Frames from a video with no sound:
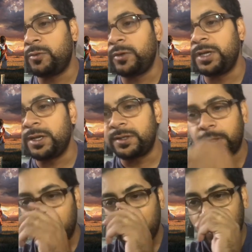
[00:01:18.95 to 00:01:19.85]
three years
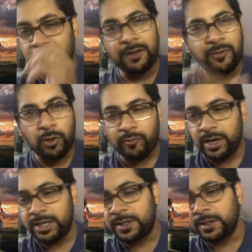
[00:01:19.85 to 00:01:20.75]
ago. Never got
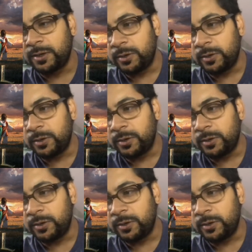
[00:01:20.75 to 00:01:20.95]
released in